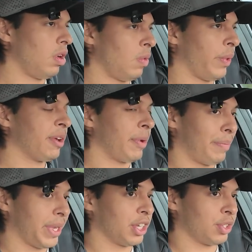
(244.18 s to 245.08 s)
one of my
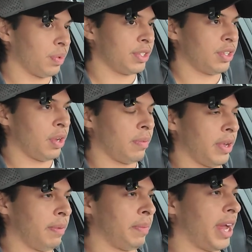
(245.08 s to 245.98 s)
biggest ones,
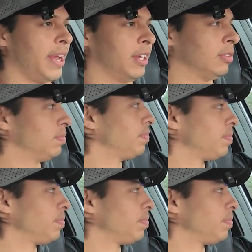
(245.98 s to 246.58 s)
buying